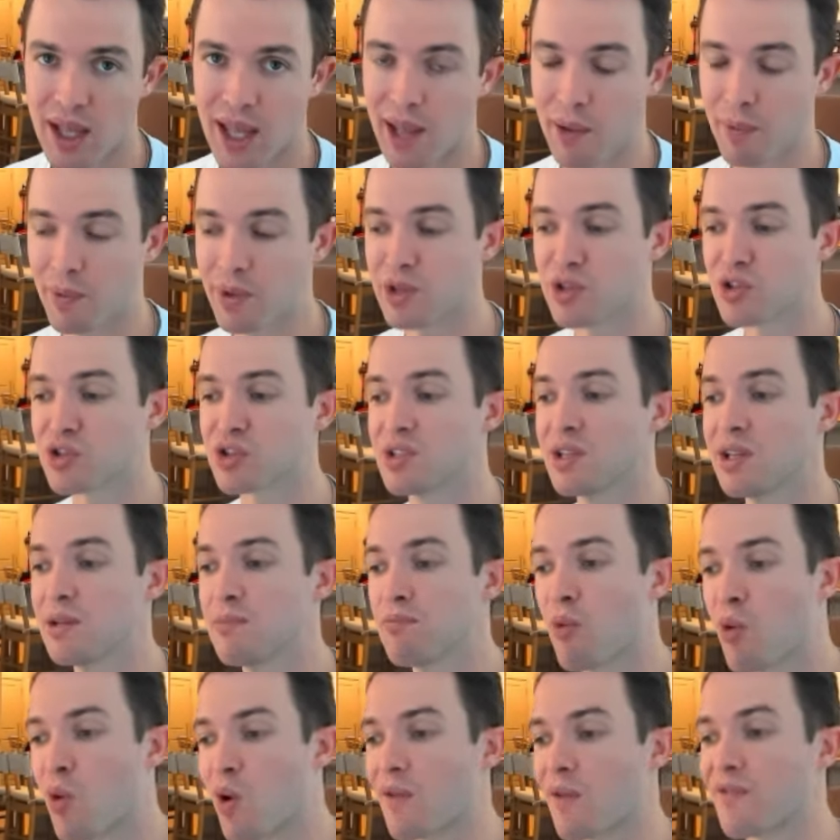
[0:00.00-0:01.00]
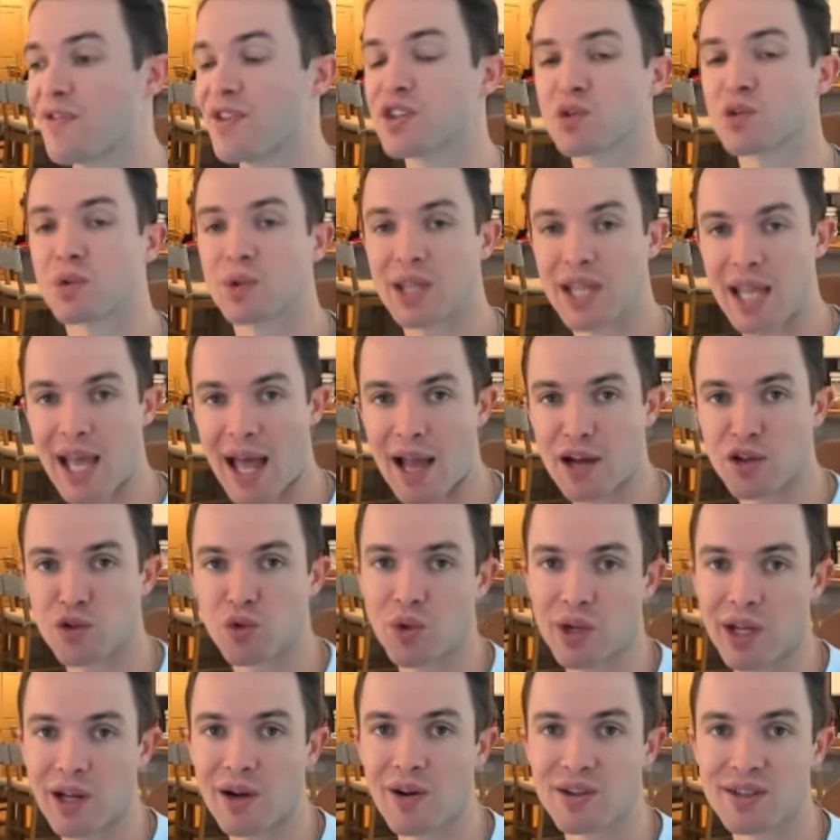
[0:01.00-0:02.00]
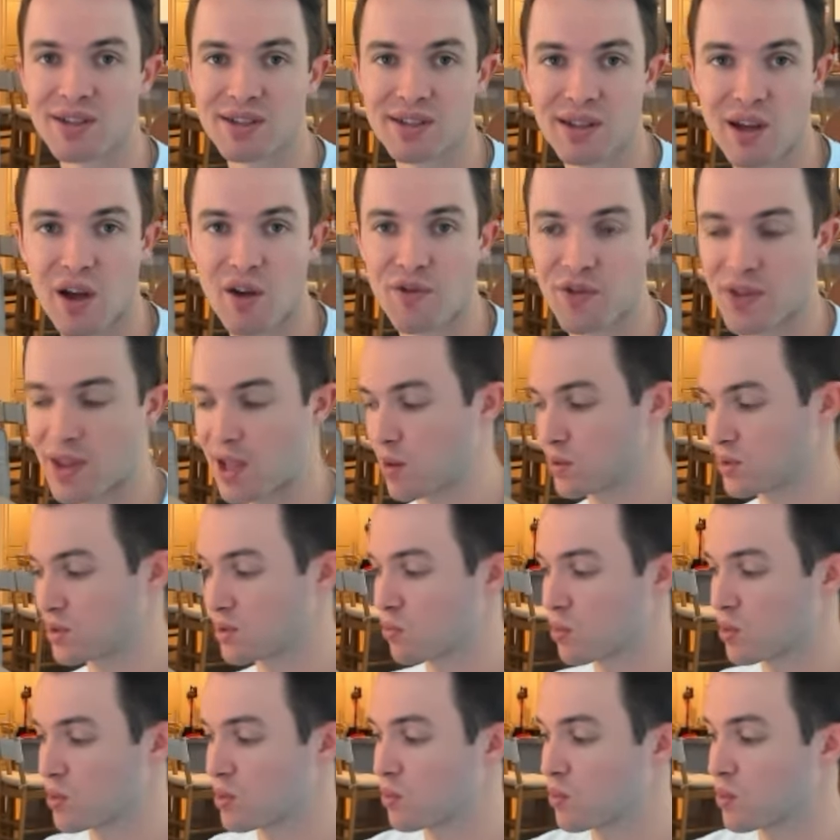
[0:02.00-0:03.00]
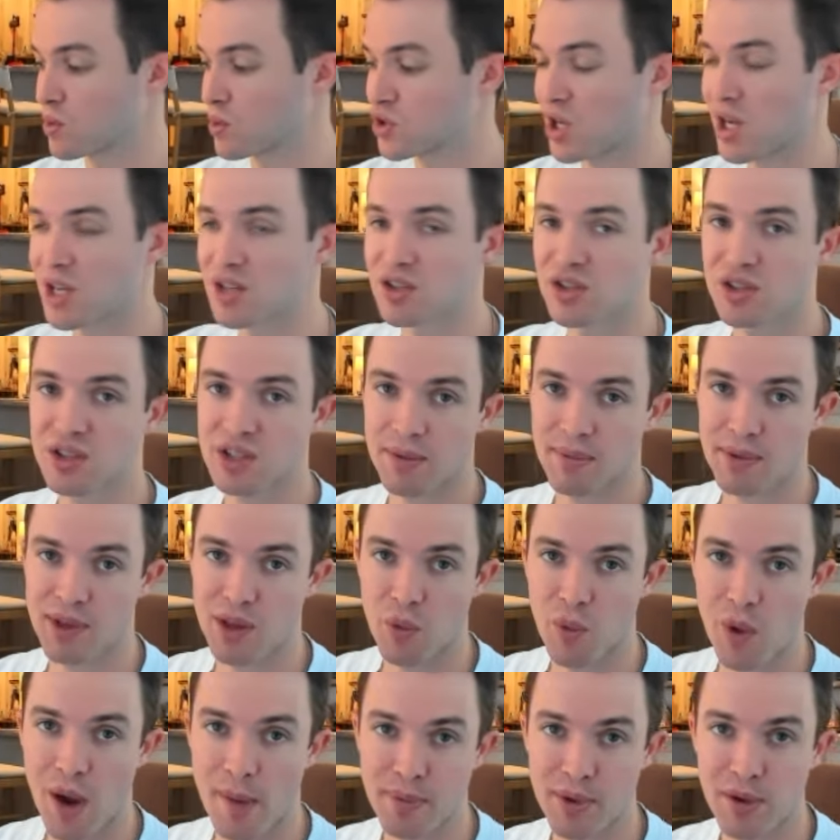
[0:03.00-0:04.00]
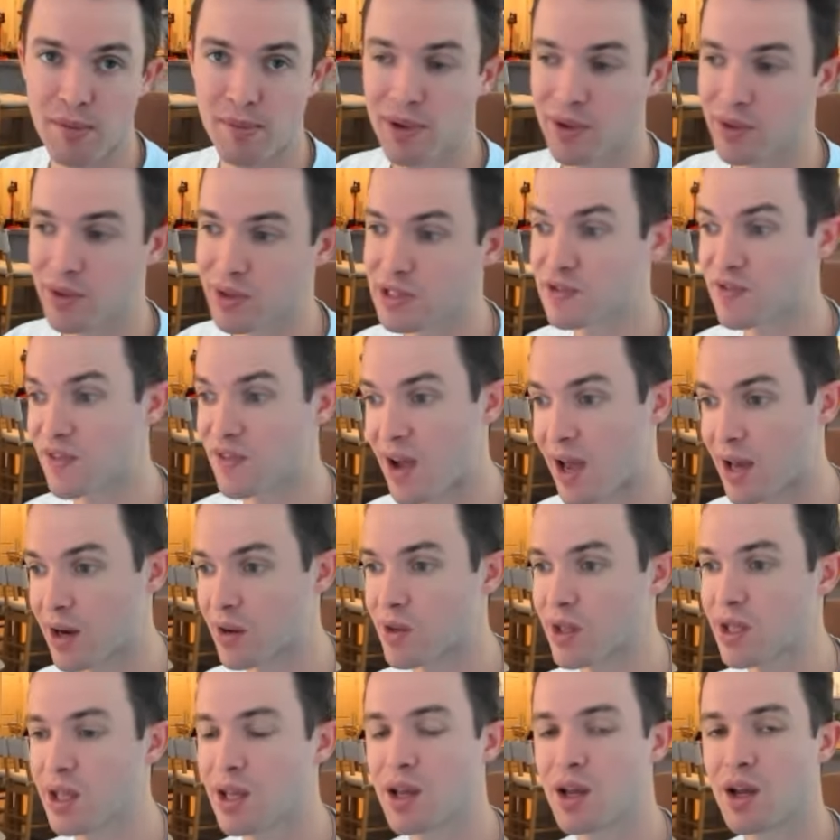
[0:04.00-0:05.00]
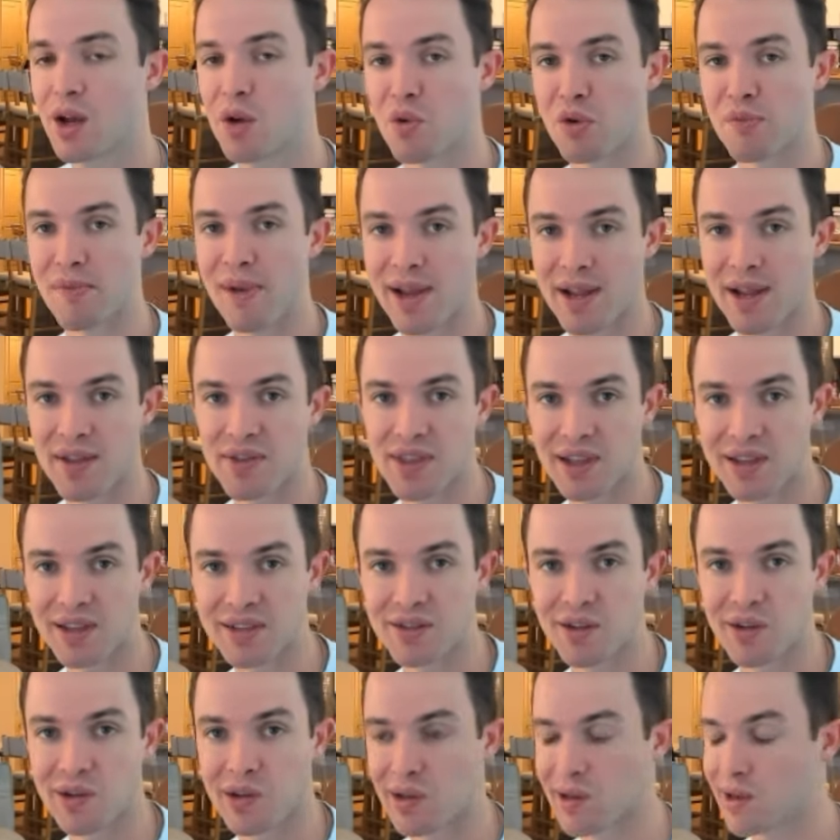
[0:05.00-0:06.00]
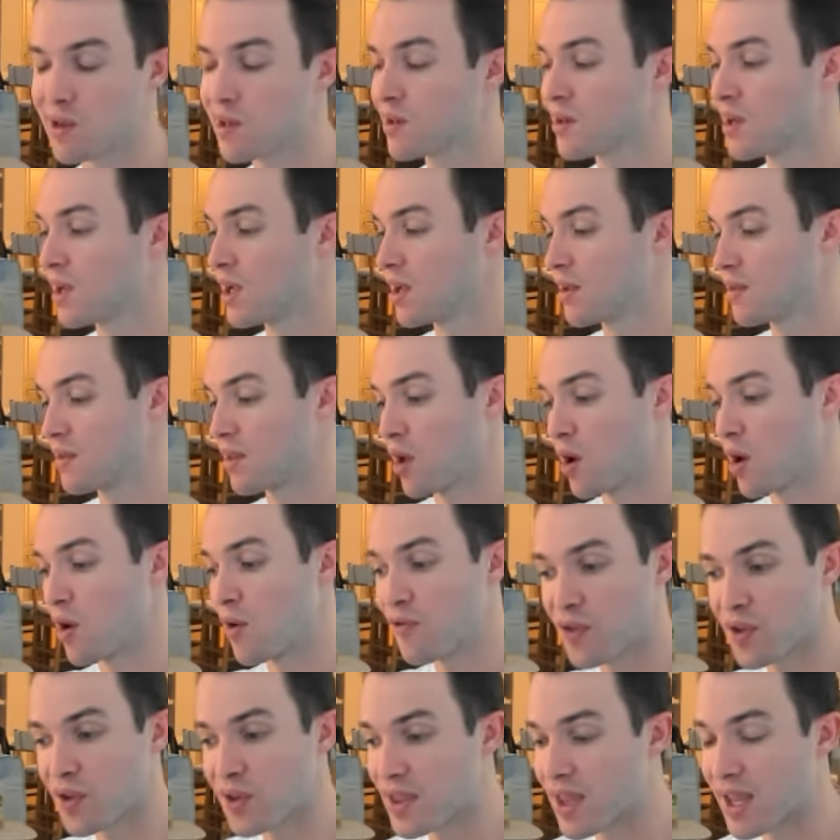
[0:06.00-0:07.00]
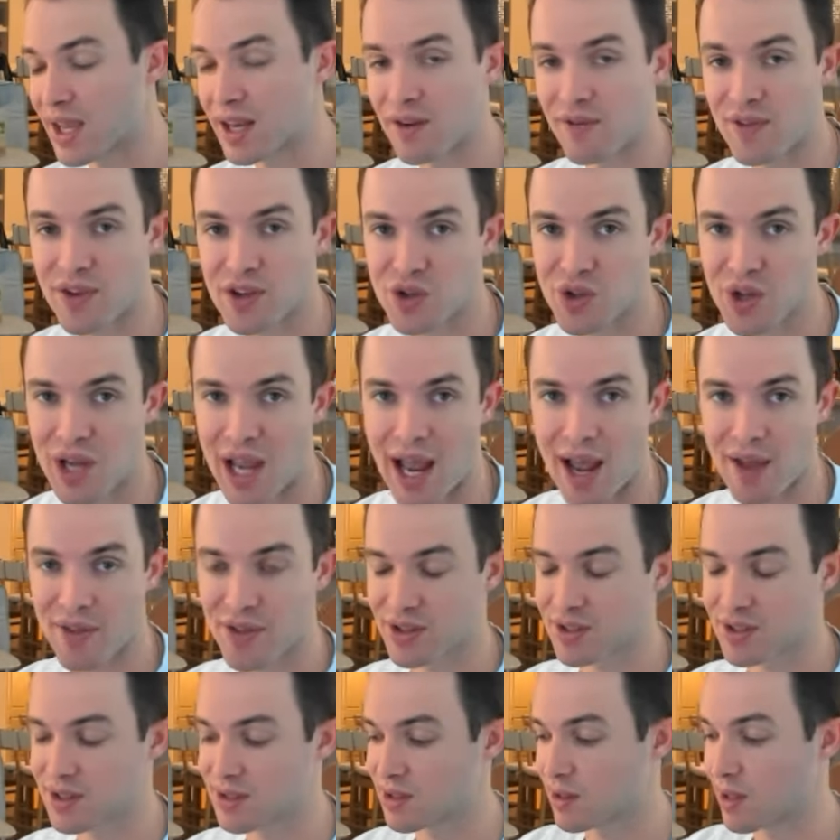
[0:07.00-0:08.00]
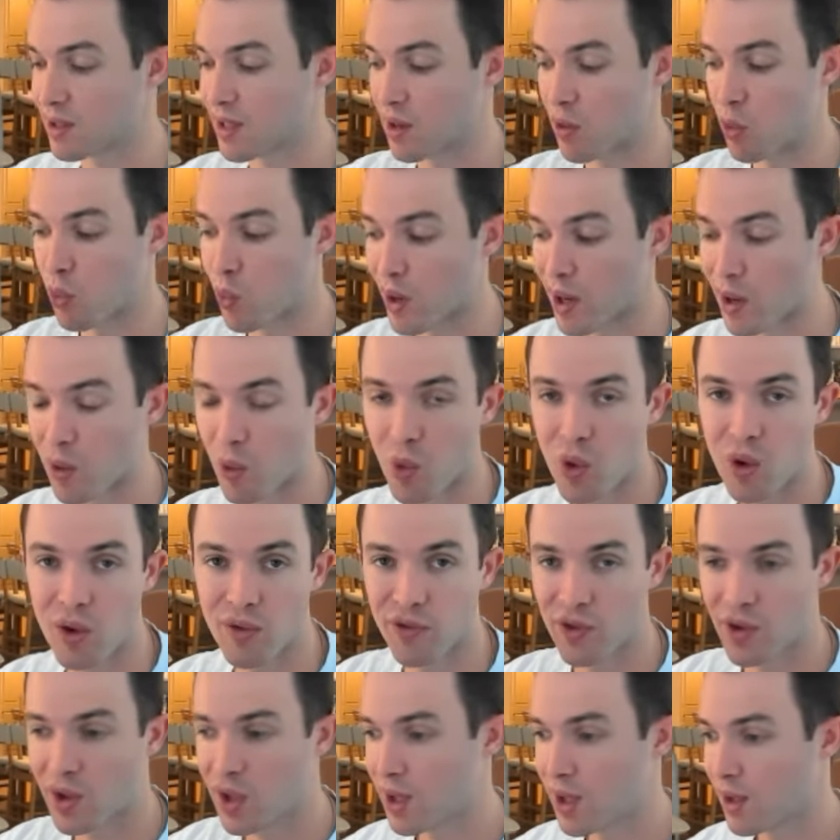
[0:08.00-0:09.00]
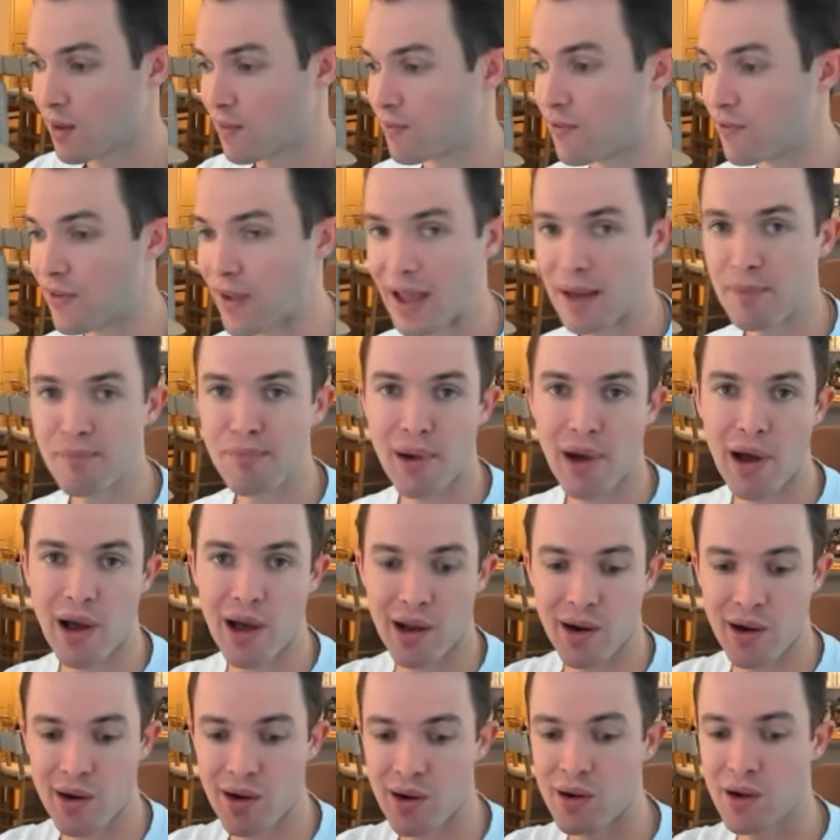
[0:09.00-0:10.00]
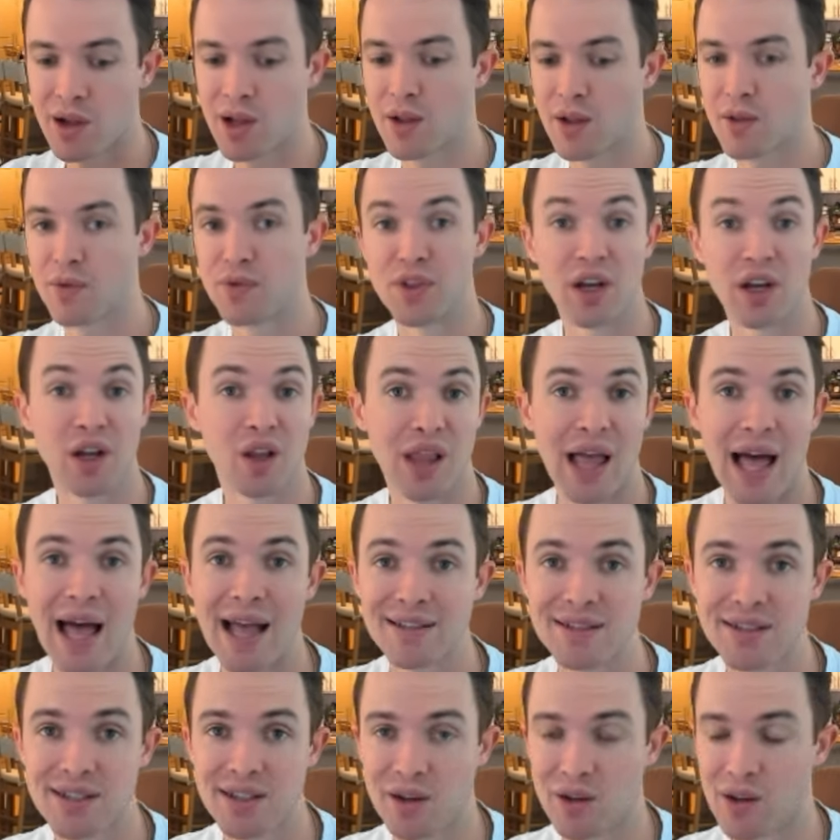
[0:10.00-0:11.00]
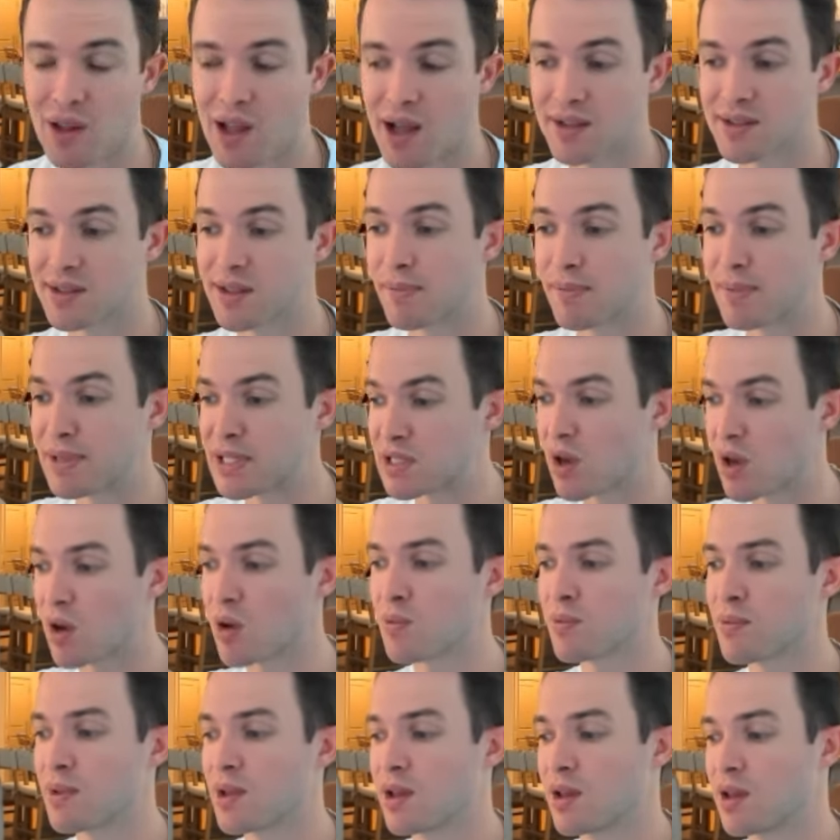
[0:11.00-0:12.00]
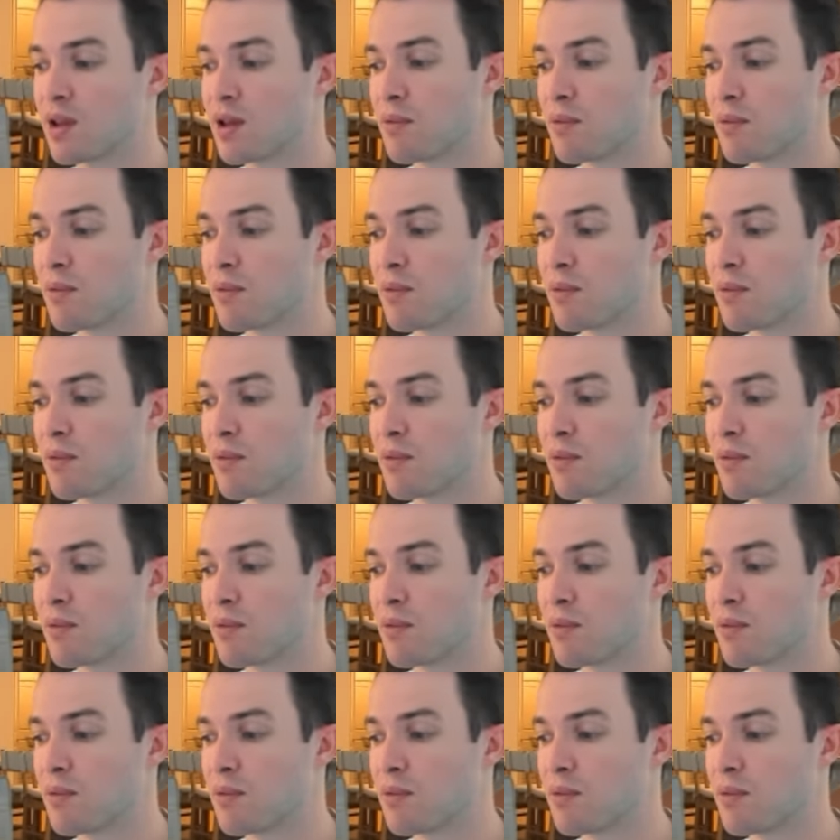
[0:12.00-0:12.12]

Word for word: And we just need more of this with the actual gear itself now. So we're changing some of the weapon abilities finally. We're making things look good. Hopefully they can eventually add this to like werewolf, vampire, the class skill lines. That'd be dope.